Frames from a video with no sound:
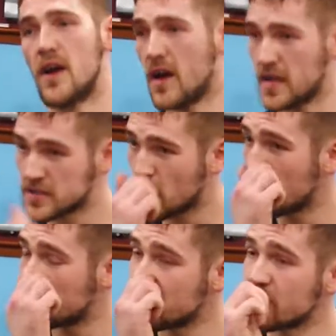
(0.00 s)
Alright,
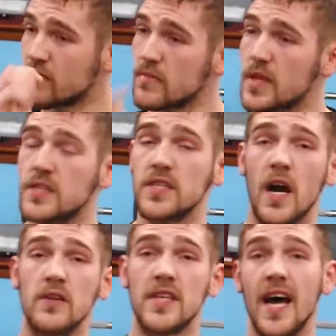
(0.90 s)
so
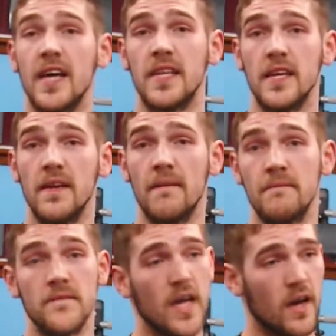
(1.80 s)
shout out to Andy,
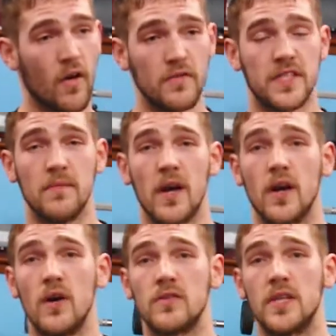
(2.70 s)
obviously my
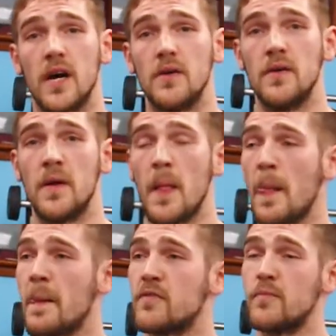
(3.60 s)
coach now
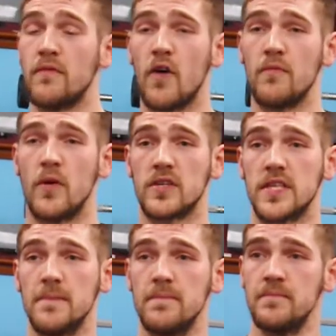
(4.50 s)
from Evolve
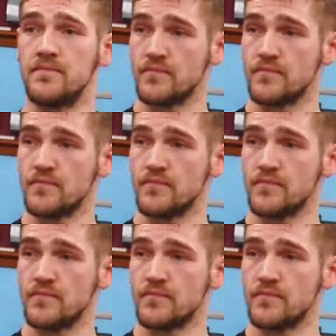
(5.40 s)
Boxing.